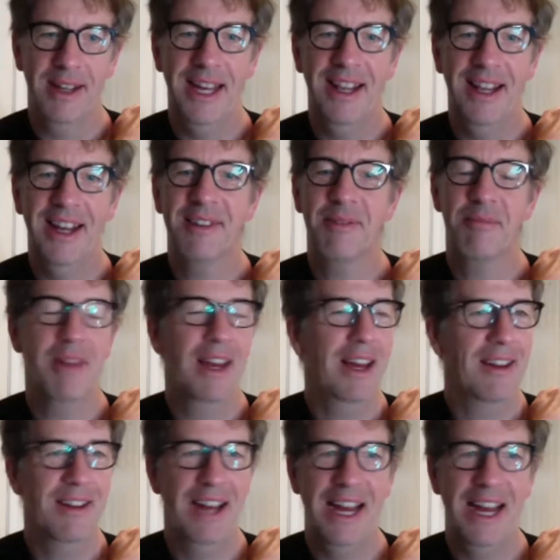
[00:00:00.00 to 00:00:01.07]
that's
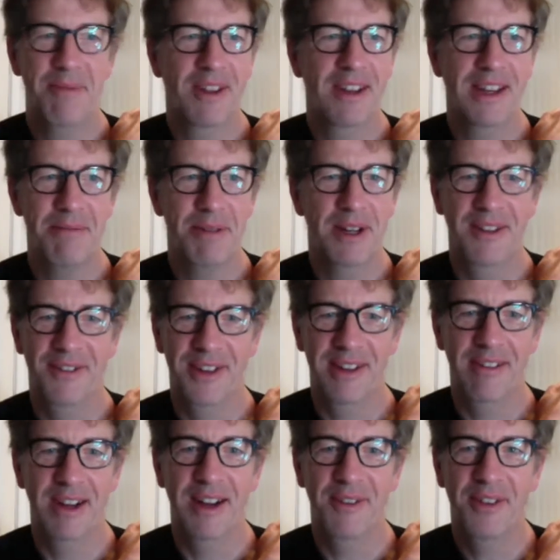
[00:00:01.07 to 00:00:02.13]
absolutely perfect. Right,